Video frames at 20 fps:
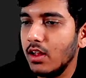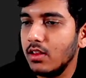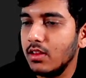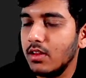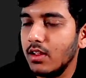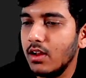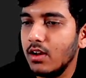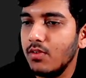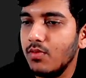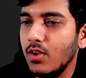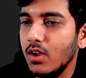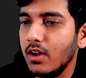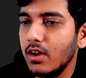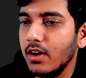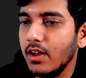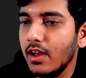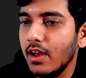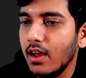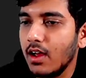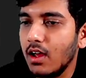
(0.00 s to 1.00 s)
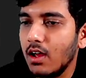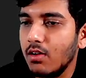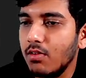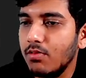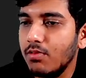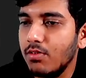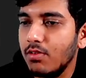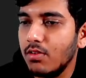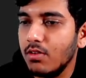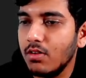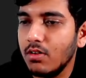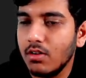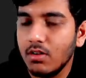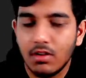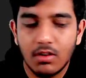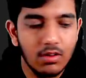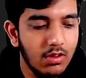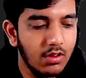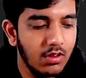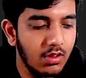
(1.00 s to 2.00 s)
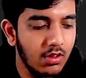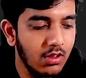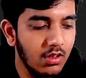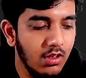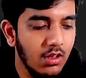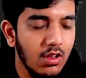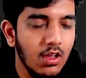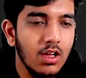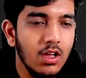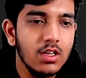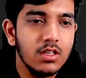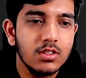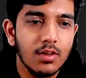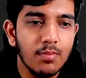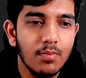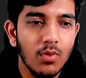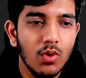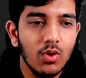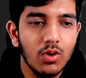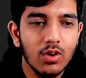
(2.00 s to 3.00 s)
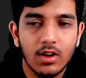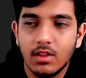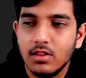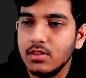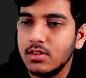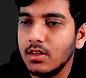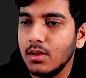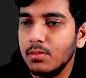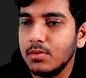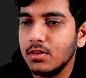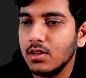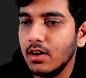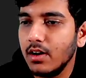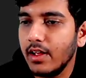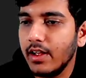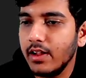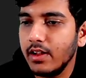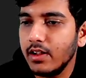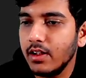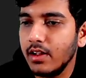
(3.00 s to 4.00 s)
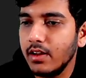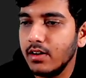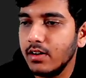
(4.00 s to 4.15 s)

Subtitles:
And then we're gonna have some more concepts like